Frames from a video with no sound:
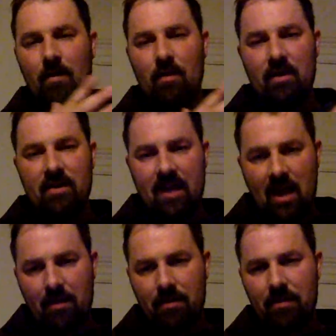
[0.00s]
the
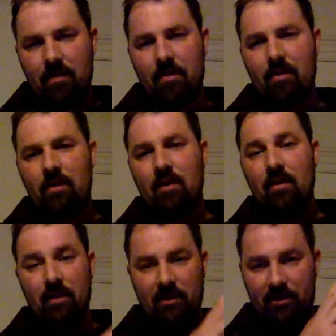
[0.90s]
death,
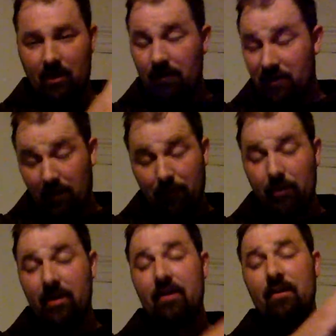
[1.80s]
the
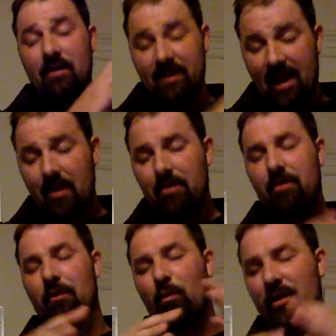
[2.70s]
suffering,
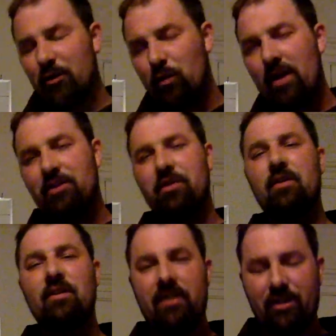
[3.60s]
death,
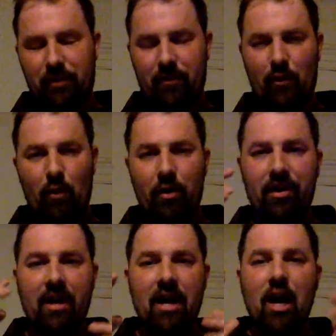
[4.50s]
resurrection, ascension of the Lord,
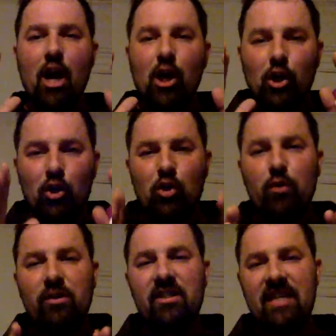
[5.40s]

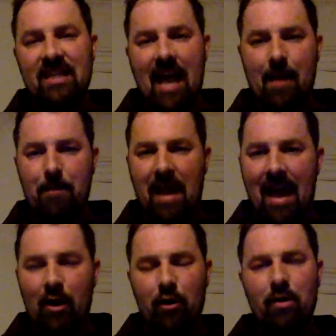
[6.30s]
you see that
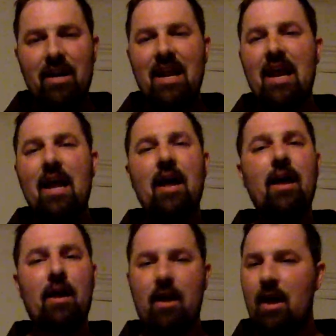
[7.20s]
pattern
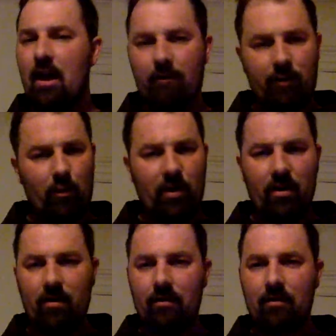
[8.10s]

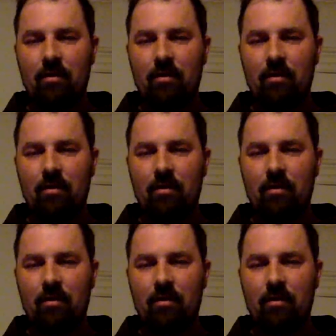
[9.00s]
everywhere.